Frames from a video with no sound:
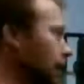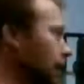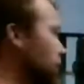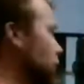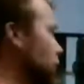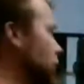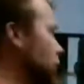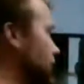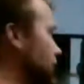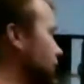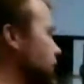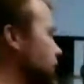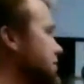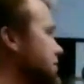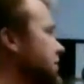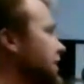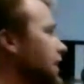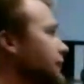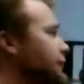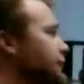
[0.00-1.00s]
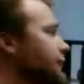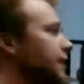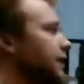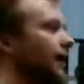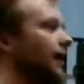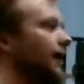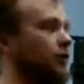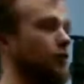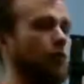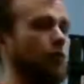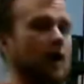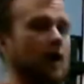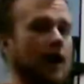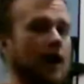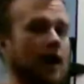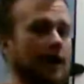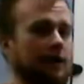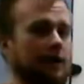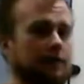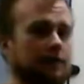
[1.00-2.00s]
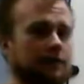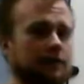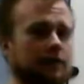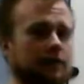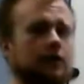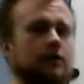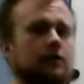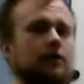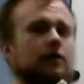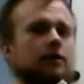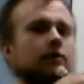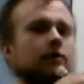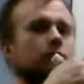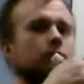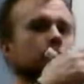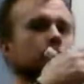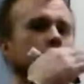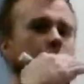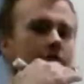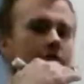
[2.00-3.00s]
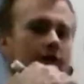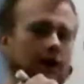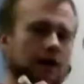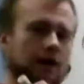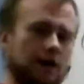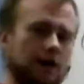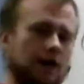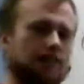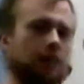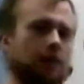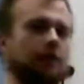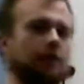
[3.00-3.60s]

your why, we need to figure out a couple other things too.